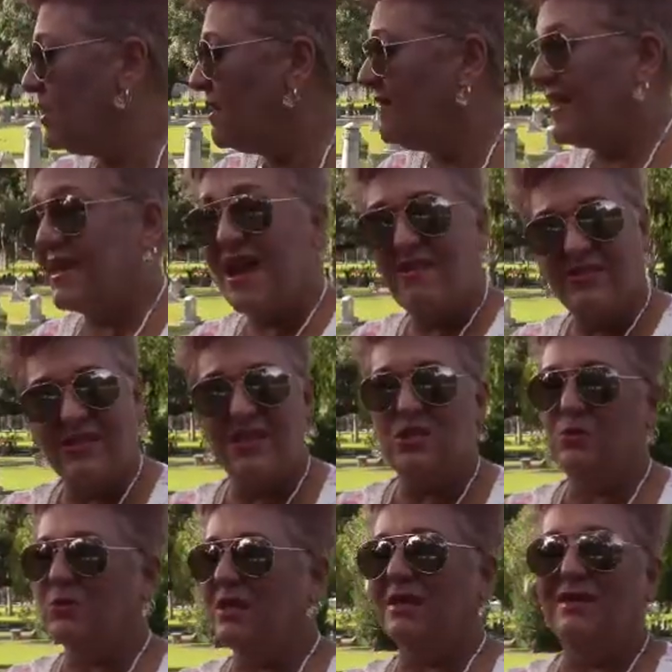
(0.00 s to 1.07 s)
that nowadays
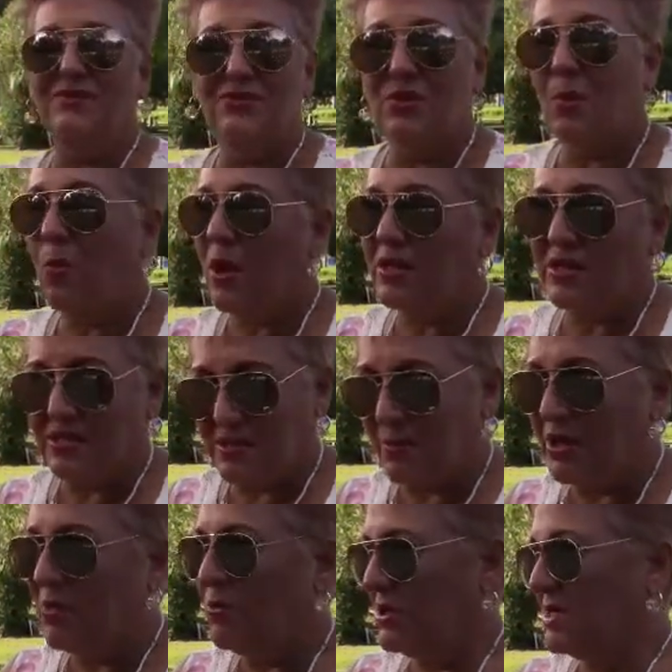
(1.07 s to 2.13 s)
you would think there's no way that
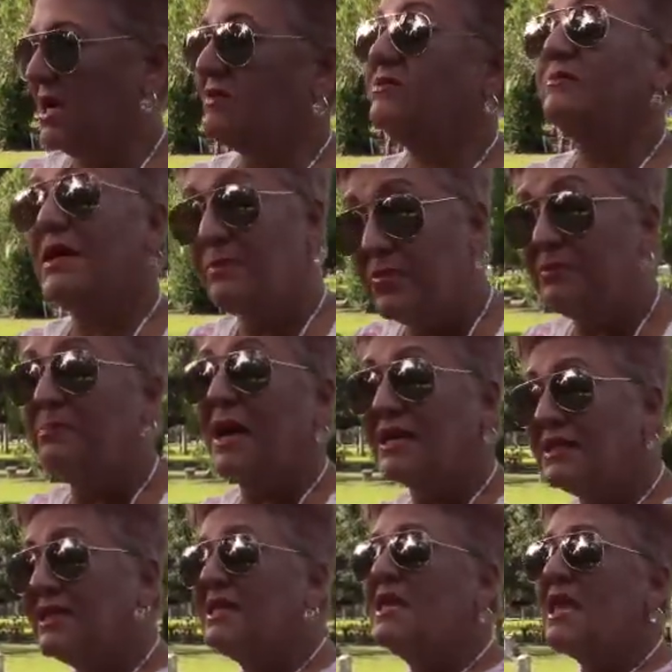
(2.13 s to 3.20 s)
somebody would die from that. But back
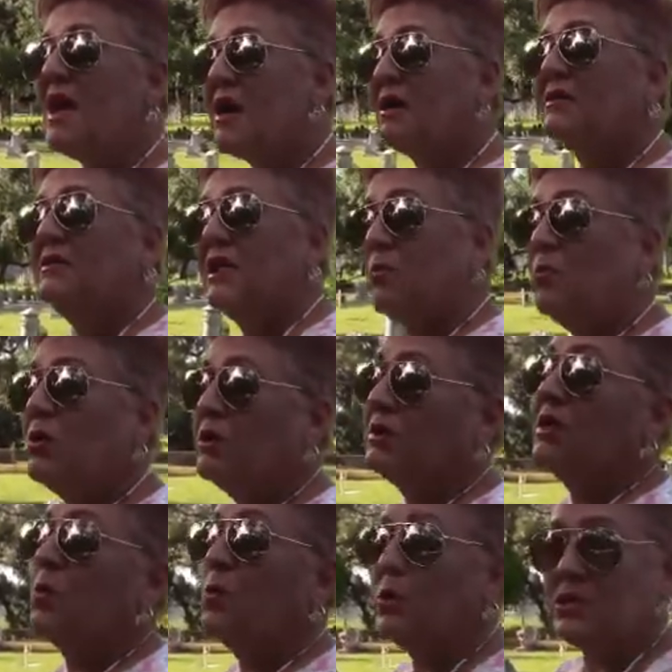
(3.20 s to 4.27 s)
then, yeah, they
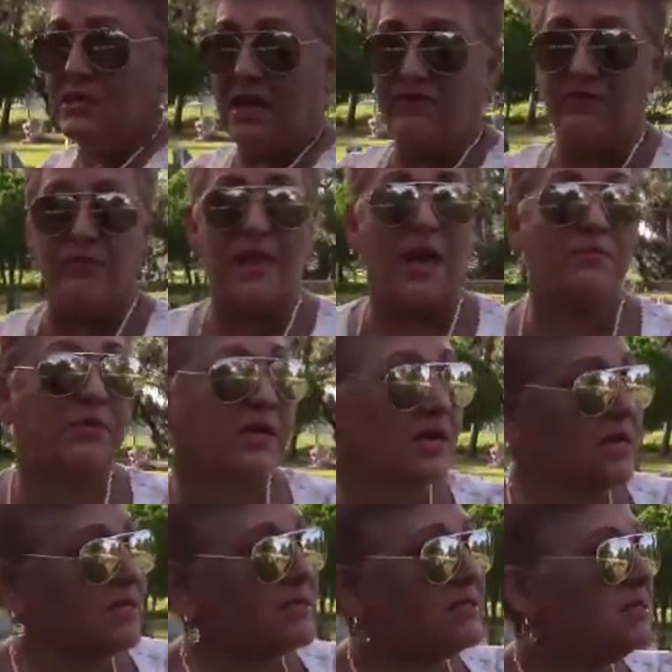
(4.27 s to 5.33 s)
would die from that
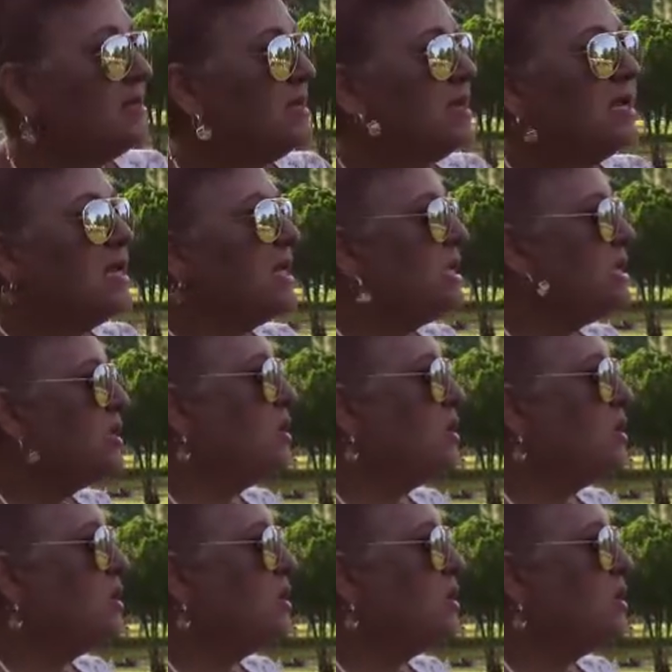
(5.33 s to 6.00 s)
because, you